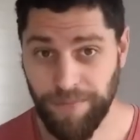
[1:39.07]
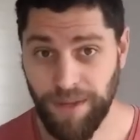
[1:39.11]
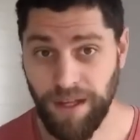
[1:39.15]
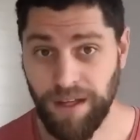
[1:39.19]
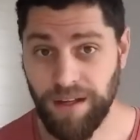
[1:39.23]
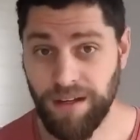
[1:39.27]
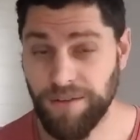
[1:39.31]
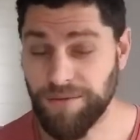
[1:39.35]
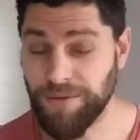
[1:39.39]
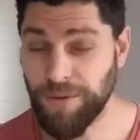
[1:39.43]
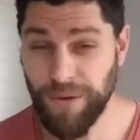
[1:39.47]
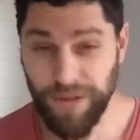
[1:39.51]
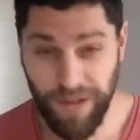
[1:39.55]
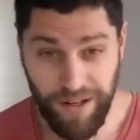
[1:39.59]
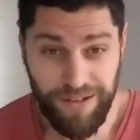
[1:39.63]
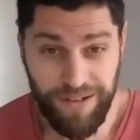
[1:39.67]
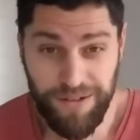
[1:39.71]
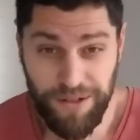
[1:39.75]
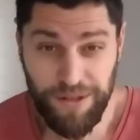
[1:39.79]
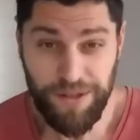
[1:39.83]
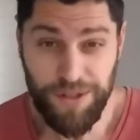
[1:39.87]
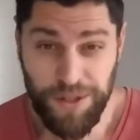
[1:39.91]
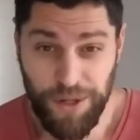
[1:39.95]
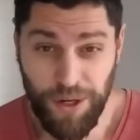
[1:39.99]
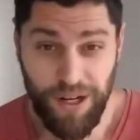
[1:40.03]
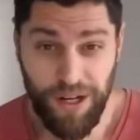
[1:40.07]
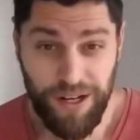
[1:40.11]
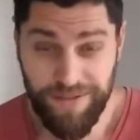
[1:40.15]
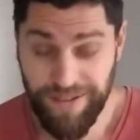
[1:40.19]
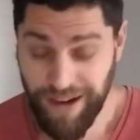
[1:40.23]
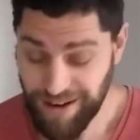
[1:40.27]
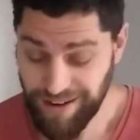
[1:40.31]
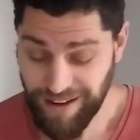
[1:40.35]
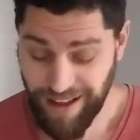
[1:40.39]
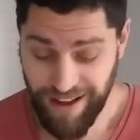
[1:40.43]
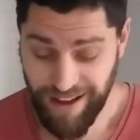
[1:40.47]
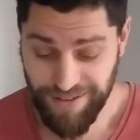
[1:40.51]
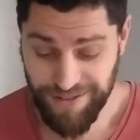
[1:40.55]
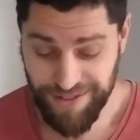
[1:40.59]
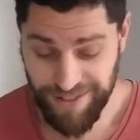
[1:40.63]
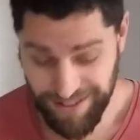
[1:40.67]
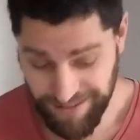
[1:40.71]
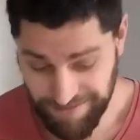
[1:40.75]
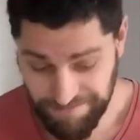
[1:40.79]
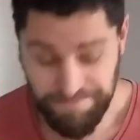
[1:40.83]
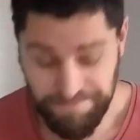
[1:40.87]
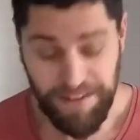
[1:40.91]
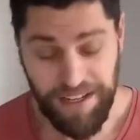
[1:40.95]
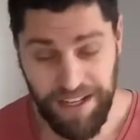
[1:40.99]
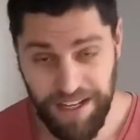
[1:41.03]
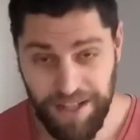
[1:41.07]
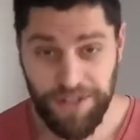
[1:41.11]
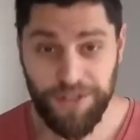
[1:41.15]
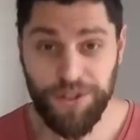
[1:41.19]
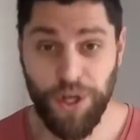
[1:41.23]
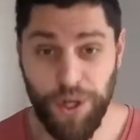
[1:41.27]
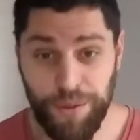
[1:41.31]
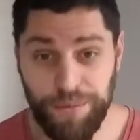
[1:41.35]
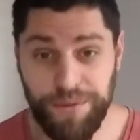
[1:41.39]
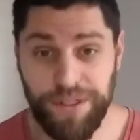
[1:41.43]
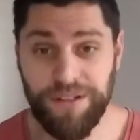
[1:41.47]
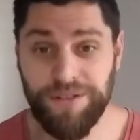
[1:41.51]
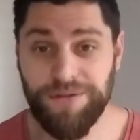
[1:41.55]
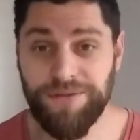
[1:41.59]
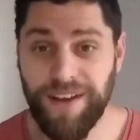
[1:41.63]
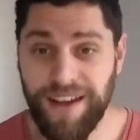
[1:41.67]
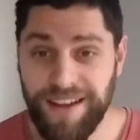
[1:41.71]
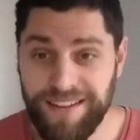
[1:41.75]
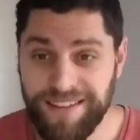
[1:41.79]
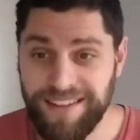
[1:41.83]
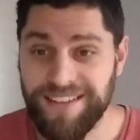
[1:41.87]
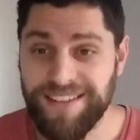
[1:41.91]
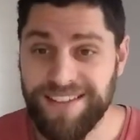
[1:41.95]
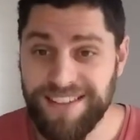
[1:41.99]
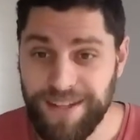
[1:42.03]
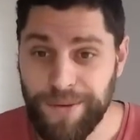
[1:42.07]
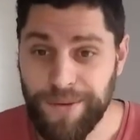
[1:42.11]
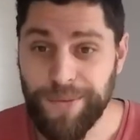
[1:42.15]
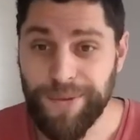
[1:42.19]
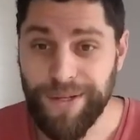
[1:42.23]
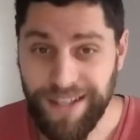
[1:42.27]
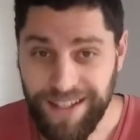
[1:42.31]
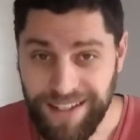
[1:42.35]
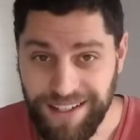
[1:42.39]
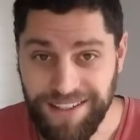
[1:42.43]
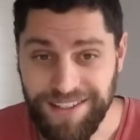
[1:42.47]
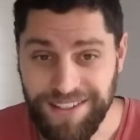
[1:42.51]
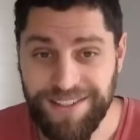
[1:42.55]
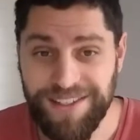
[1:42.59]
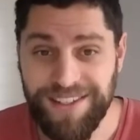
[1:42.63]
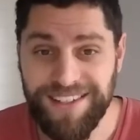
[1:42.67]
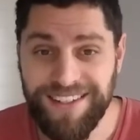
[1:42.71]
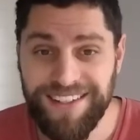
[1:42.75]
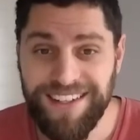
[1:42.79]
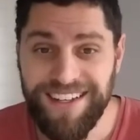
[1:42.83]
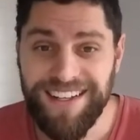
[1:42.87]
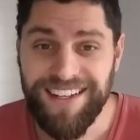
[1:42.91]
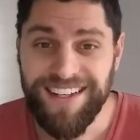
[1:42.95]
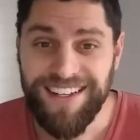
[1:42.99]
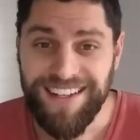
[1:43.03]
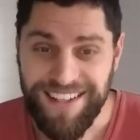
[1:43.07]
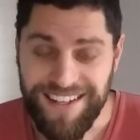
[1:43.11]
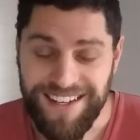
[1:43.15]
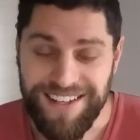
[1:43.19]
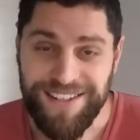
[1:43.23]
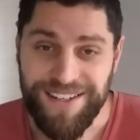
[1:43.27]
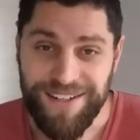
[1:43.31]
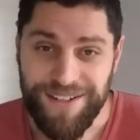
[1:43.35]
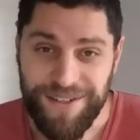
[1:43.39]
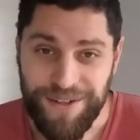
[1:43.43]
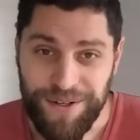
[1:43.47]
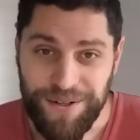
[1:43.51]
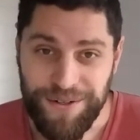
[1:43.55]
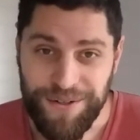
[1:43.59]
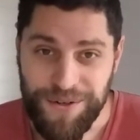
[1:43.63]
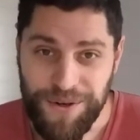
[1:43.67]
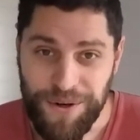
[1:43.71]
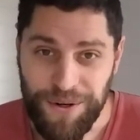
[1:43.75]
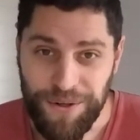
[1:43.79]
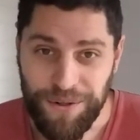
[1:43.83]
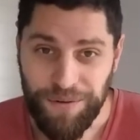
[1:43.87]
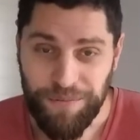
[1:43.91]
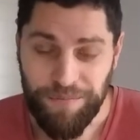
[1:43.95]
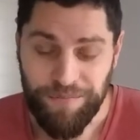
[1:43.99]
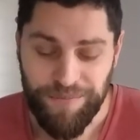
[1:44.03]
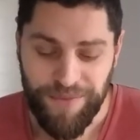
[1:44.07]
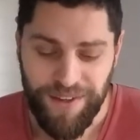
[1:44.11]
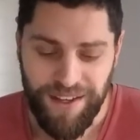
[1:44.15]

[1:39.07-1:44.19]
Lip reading: And if we're not in control of our lives, then normally you'll find that someone else is in control.